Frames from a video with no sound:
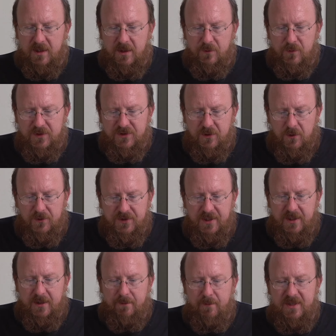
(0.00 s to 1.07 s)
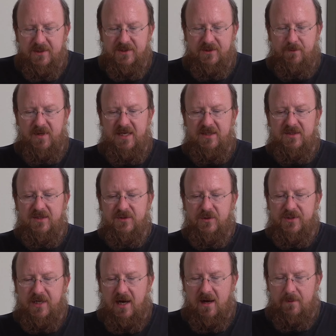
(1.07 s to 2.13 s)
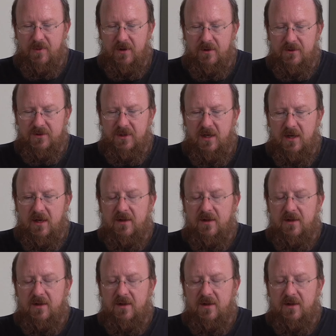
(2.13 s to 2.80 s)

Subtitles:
can result in missed pieces or typos.